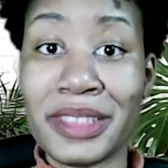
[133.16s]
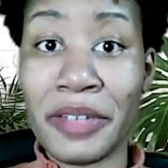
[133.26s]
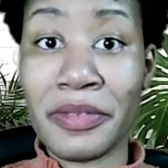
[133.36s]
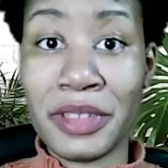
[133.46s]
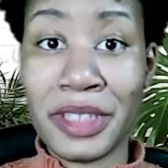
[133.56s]

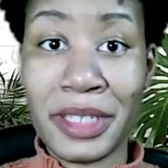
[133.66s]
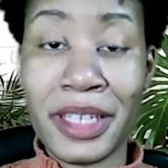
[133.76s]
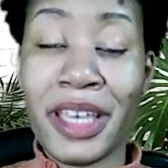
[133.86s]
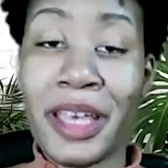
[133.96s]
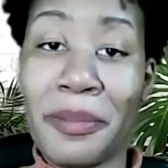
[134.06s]

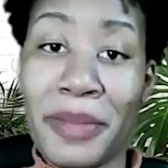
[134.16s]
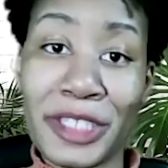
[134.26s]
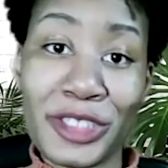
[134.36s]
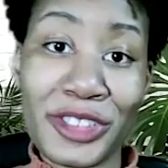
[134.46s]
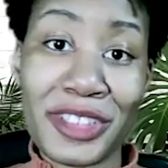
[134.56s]
definitely make
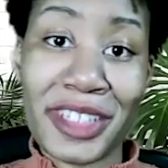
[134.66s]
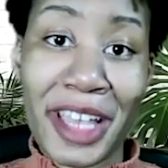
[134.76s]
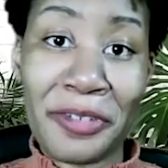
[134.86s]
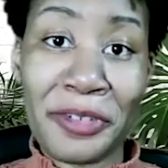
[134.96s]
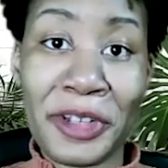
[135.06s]
sure to look
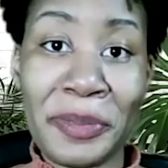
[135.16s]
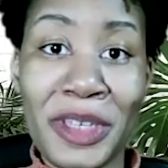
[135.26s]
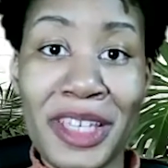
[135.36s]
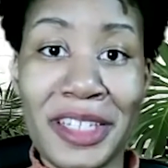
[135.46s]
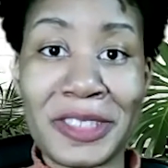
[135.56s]
out for it
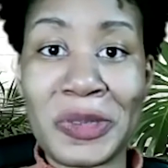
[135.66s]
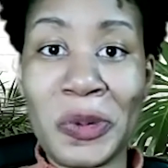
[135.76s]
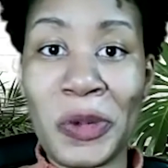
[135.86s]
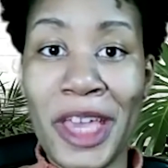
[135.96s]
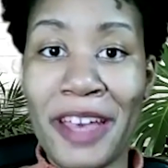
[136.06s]
because
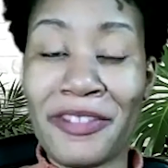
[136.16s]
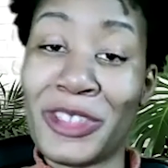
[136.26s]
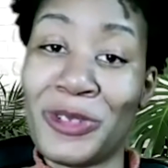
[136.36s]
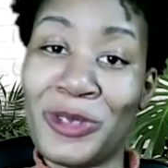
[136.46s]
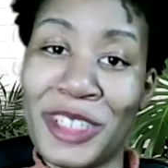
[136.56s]
we have a
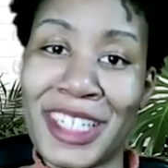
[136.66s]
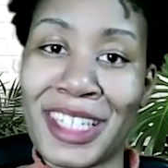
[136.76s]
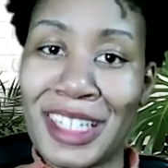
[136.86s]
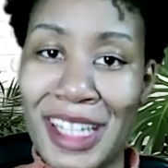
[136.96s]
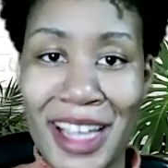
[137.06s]
unique
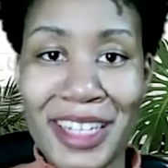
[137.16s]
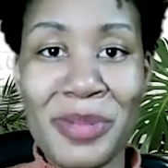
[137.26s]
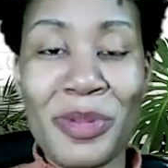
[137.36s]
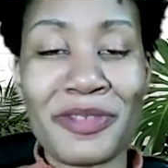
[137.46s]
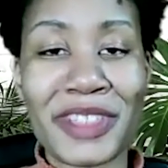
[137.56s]

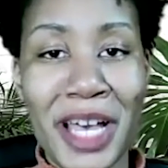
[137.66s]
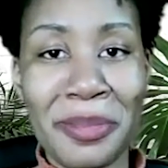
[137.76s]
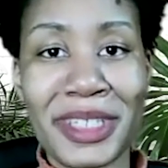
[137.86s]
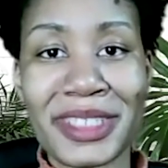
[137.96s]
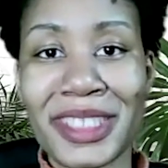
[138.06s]
lineup of
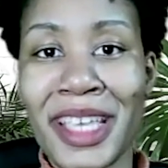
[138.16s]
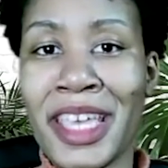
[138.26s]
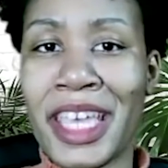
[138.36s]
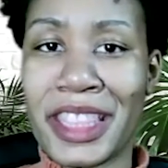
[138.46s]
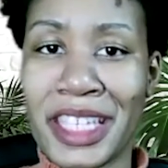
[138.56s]
topics
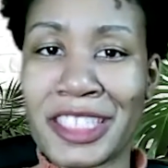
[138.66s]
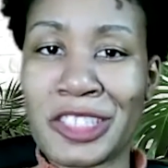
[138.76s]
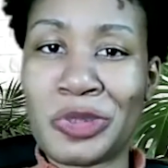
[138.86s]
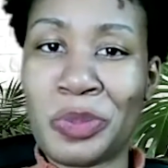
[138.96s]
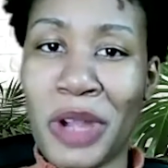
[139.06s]
and things
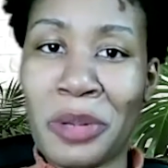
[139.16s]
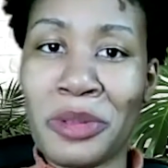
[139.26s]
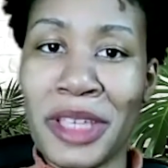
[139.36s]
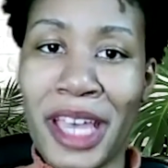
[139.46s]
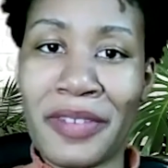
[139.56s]
that you
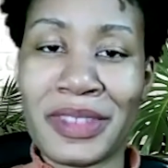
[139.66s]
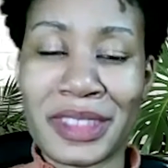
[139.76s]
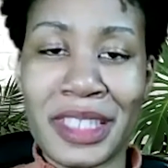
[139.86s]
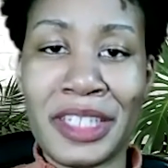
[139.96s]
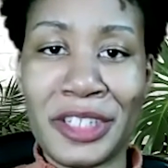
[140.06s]
probably haven't
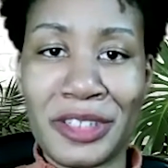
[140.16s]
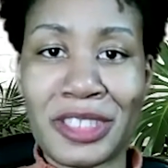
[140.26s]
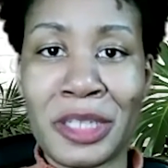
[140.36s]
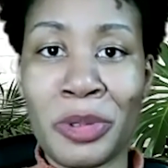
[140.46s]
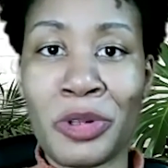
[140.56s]
seen in your
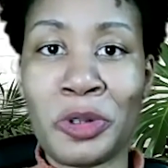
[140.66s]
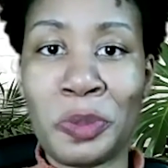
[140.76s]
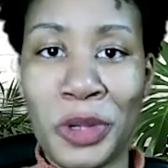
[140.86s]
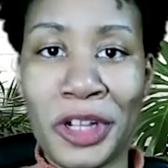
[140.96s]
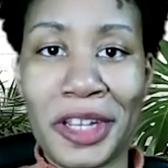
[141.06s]
typical
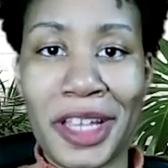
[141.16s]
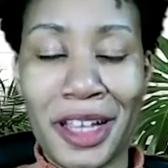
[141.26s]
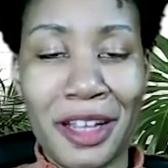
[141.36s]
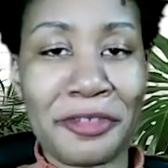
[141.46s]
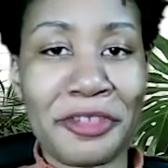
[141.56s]
marketing
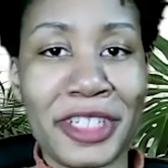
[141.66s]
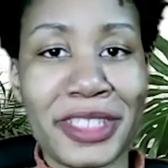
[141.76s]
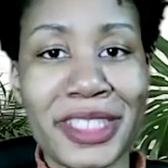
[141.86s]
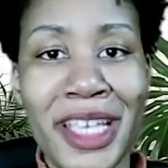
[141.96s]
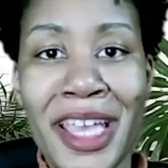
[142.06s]

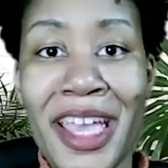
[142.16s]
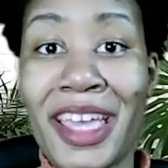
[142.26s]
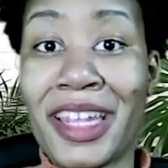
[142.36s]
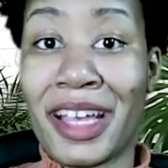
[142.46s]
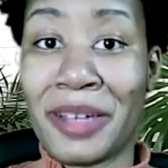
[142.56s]
conference.
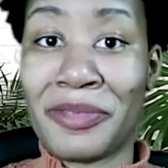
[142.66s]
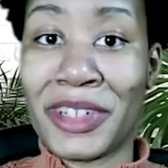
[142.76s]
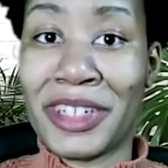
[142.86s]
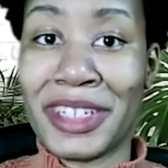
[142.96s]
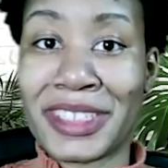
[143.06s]
And I'm
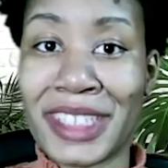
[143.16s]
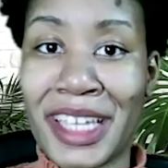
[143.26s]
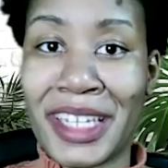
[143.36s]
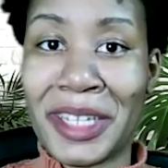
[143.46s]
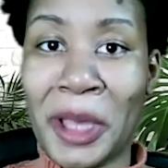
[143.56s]
very
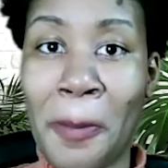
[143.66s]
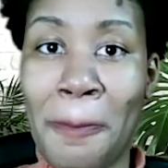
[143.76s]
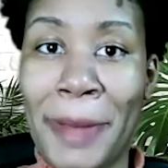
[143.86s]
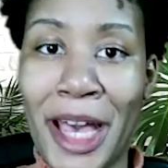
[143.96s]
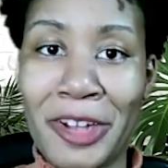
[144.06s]
excited
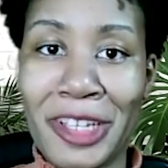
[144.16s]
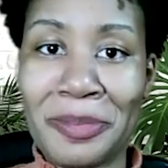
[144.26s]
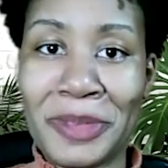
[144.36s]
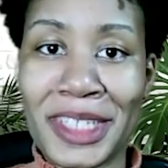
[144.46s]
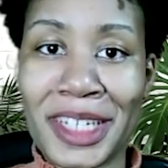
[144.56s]
about
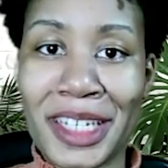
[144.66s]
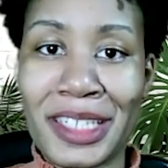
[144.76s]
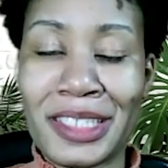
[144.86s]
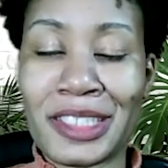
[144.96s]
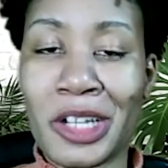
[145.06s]
it
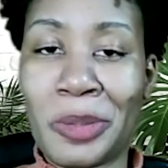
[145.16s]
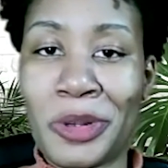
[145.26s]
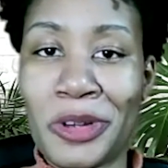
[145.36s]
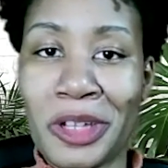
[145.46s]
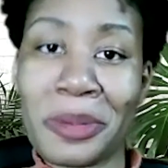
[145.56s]
because our
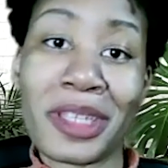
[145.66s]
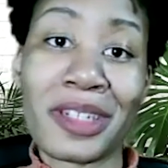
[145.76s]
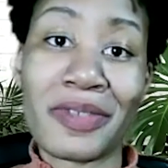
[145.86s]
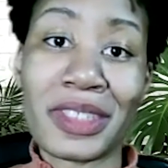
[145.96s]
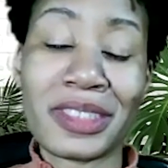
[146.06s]
programming and
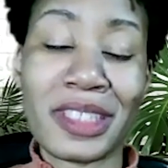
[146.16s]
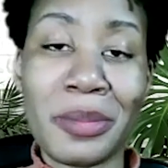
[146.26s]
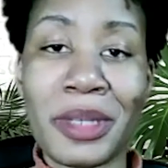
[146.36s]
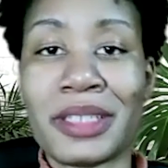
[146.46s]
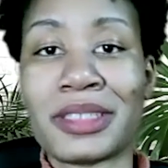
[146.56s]
events
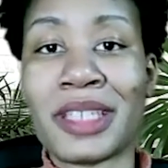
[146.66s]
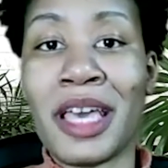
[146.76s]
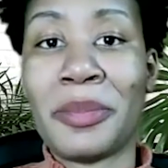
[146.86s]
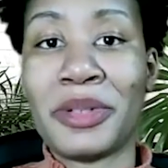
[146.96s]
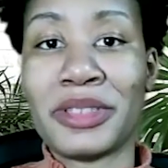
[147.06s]
team has
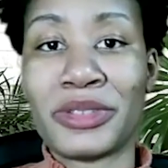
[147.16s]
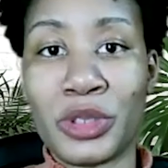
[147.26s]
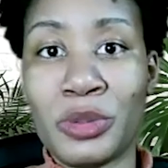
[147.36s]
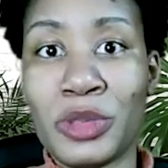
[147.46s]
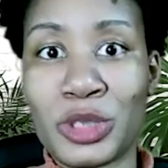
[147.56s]
put
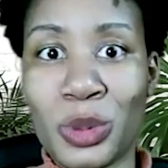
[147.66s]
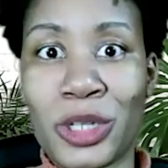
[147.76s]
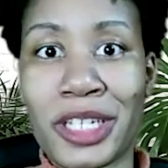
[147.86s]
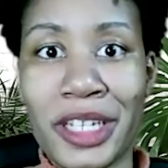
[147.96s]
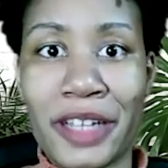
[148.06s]
so much
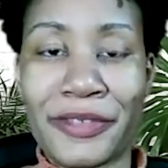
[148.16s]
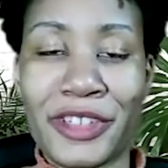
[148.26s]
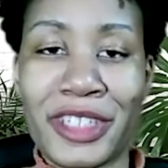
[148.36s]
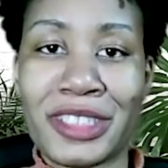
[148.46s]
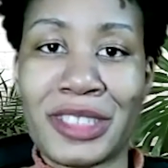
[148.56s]
work and
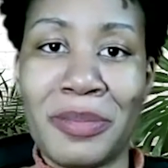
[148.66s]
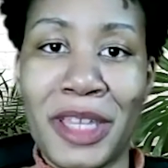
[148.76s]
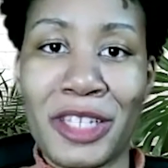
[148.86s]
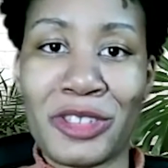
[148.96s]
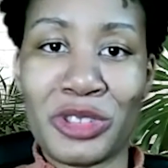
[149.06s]
effort into
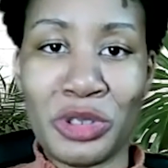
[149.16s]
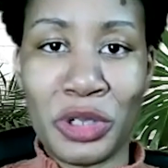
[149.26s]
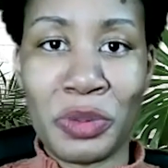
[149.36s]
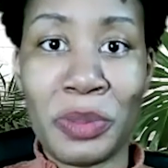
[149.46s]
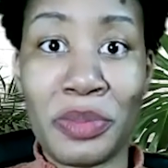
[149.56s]
making
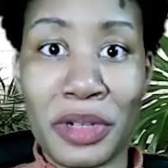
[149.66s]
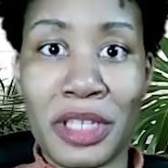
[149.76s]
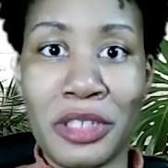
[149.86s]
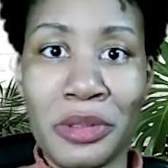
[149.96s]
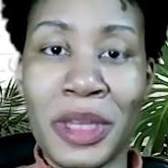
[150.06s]
sure we
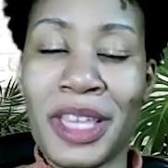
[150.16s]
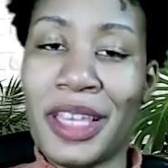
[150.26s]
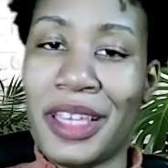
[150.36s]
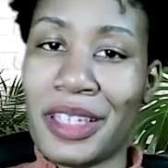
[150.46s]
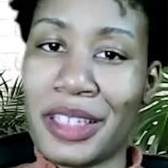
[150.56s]
bring you
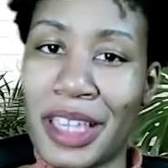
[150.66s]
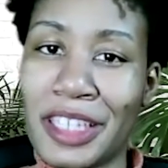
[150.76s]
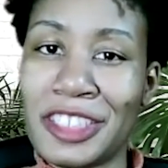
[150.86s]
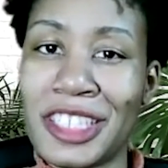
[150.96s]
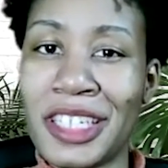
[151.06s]

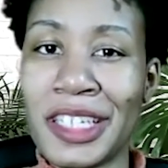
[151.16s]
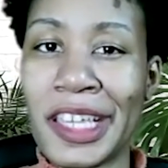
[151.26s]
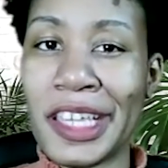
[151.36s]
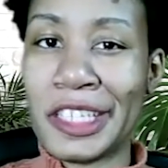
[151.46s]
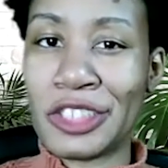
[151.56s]
engaging,
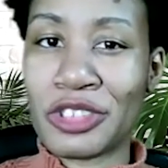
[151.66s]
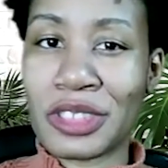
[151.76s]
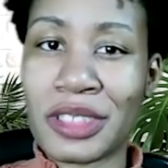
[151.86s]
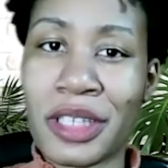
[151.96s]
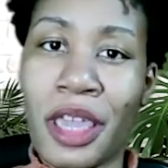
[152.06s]

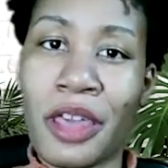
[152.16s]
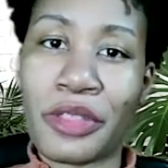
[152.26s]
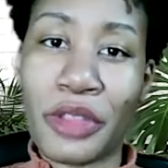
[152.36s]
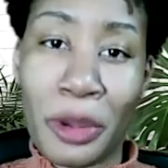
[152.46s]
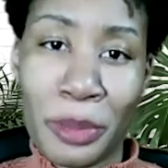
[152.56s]
interesting,
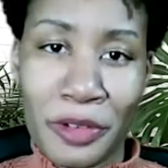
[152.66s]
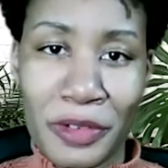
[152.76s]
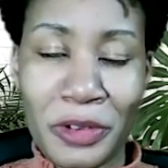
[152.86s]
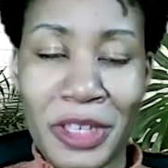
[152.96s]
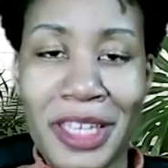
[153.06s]

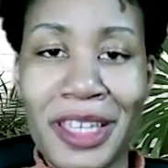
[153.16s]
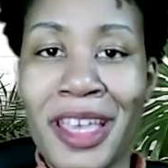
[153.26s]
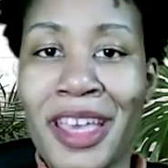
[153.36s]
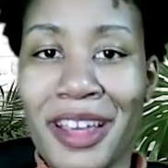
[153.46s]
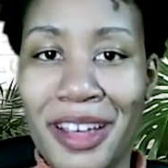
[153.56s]
thought-provoking
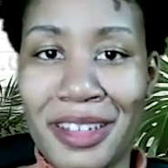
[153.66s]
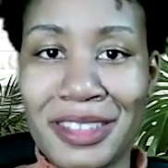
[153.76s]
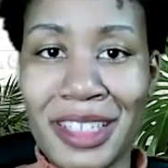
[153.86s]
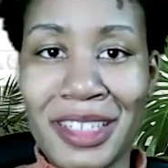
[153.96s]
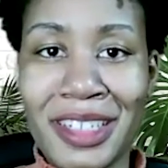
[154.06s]

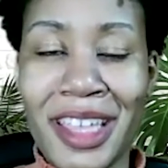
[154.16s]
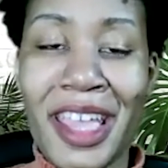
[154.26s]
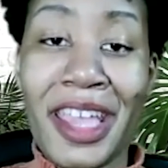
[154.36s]
content.